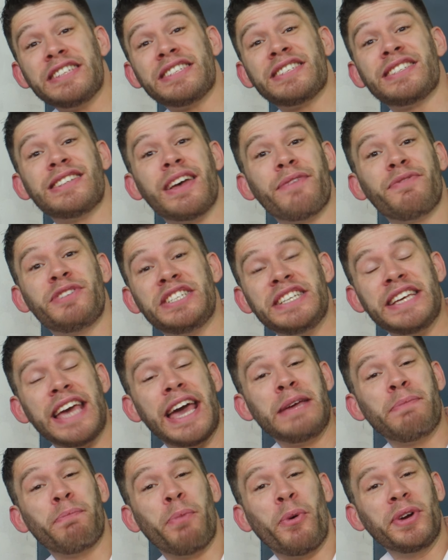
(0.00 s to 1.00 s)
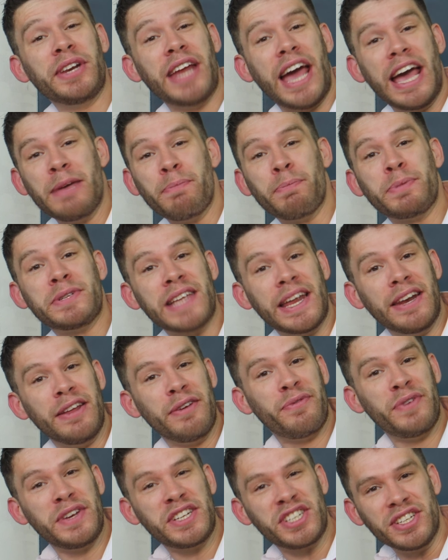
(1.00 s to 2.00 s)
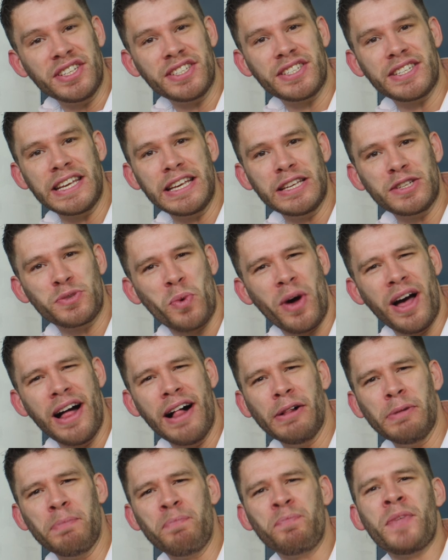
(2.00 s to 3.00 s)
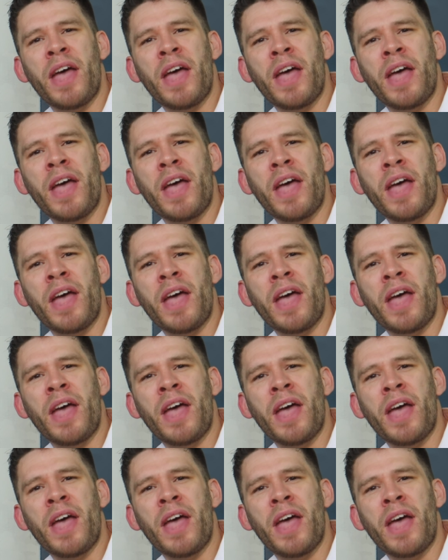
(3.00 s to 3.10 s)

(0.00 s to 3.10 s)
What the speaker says: 78.8% efficiency as well.